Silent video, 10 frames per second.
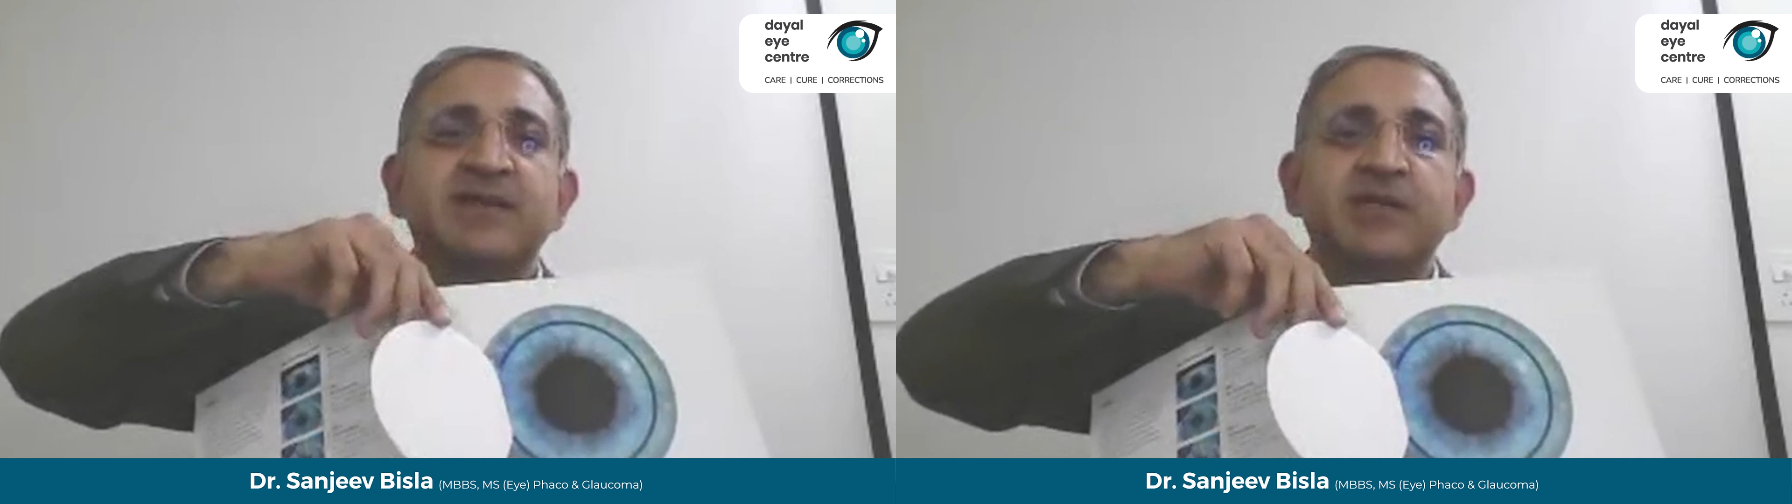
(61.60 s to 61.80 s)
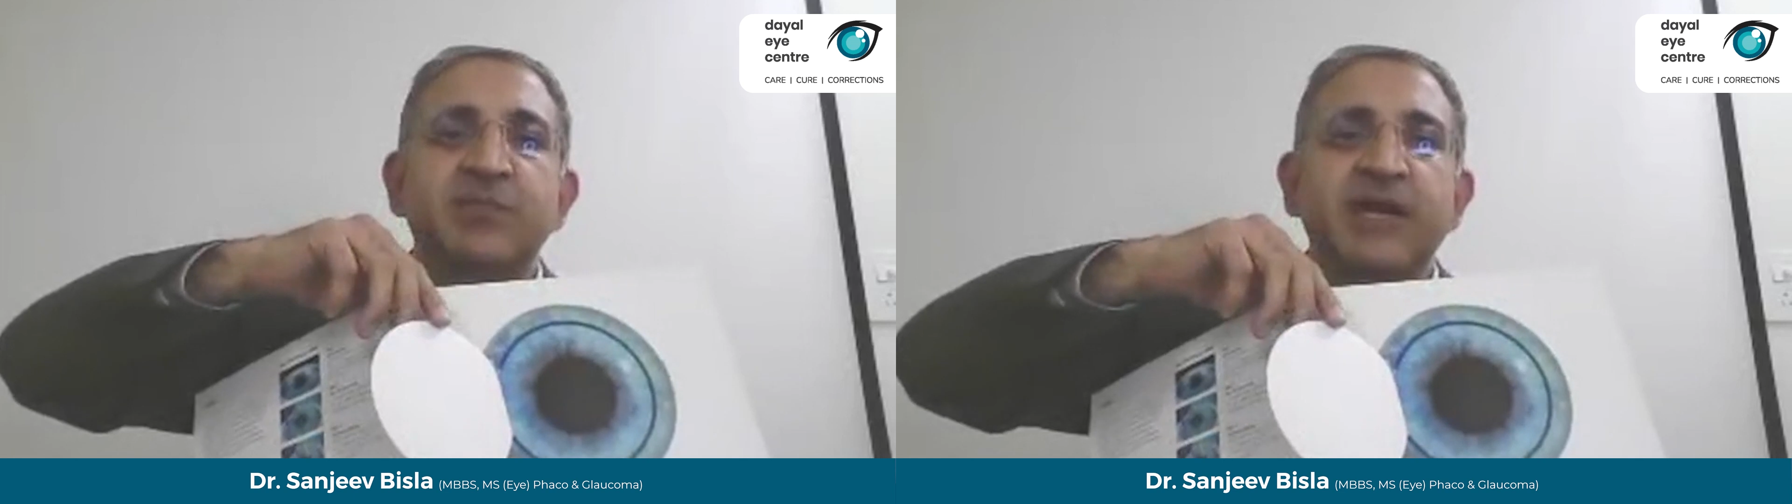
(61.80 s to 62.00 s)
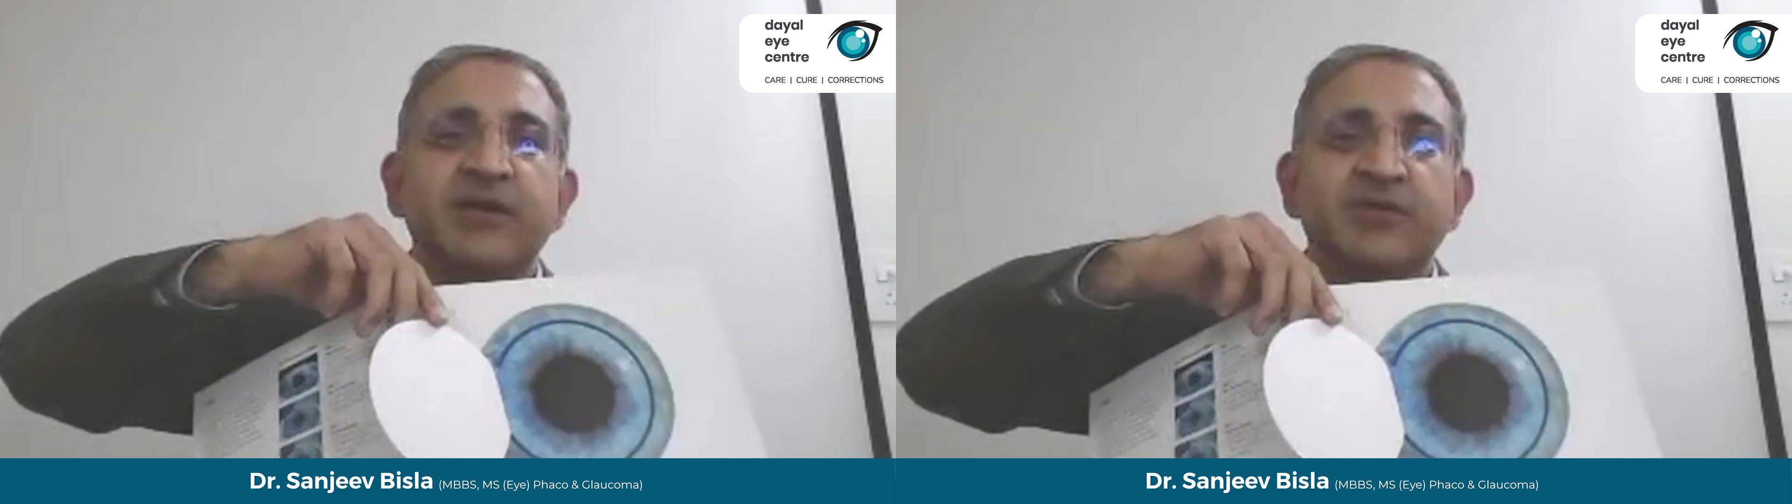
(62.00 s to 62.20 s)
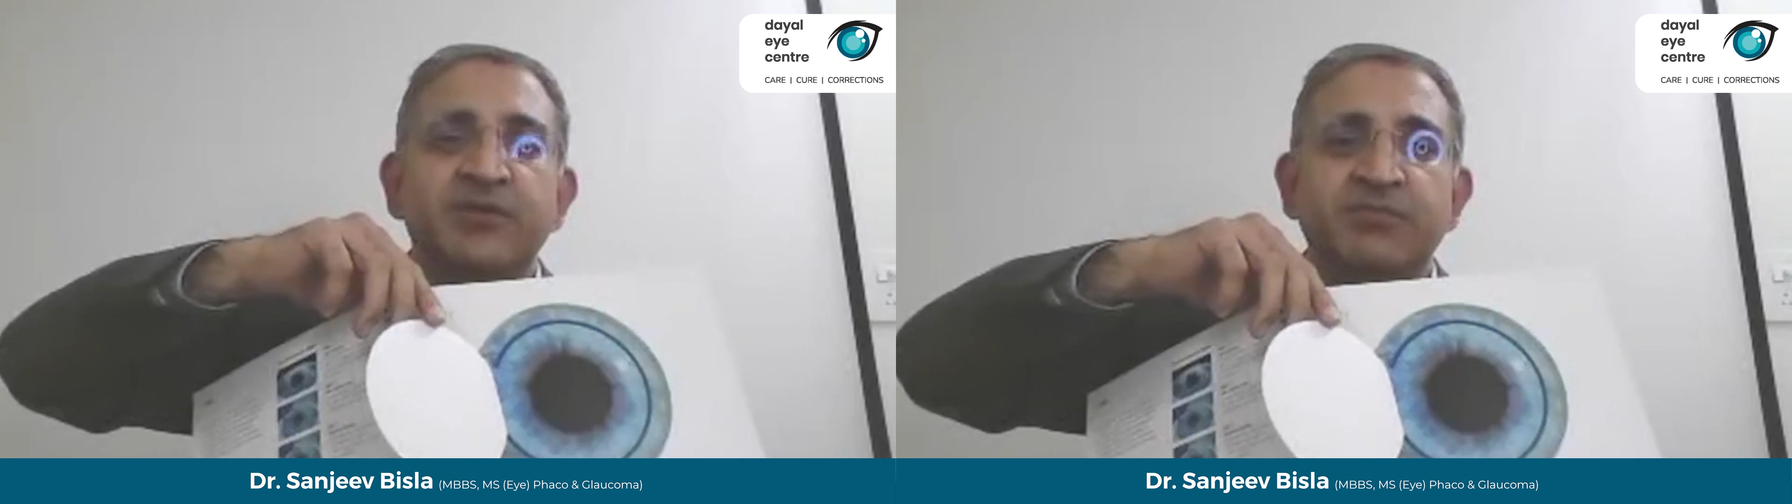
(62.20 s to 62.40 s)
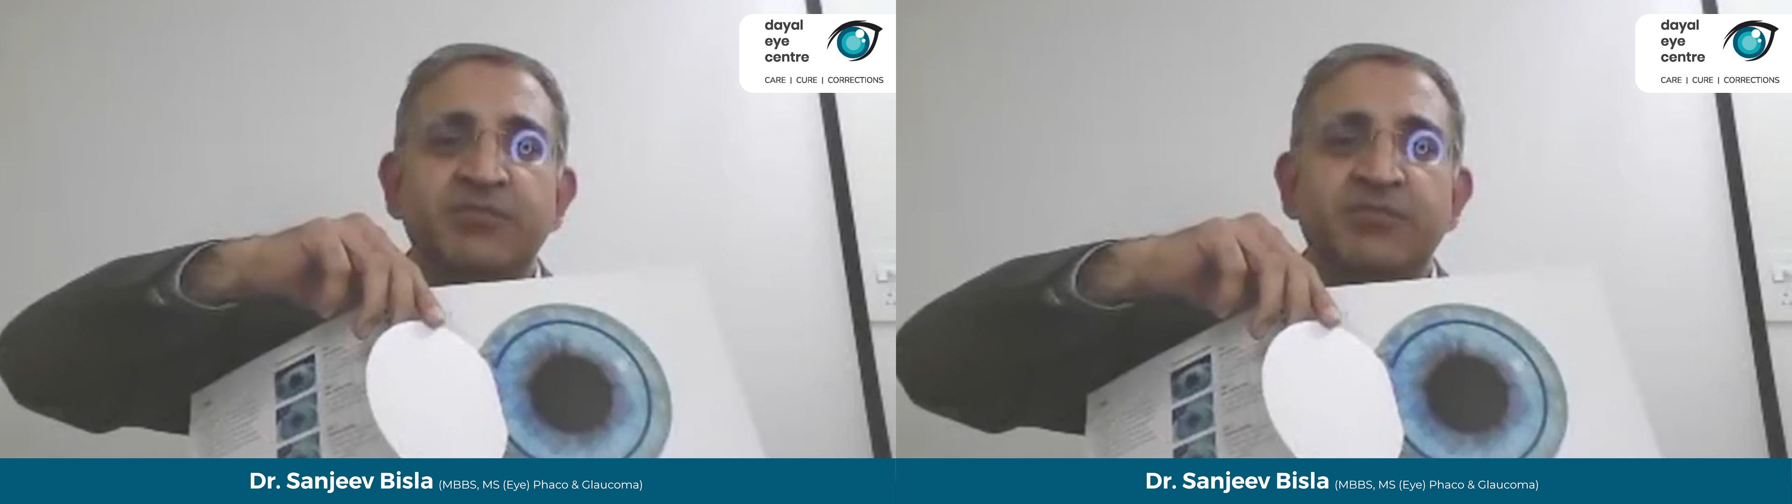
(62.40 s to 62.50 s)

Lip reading: 100 micron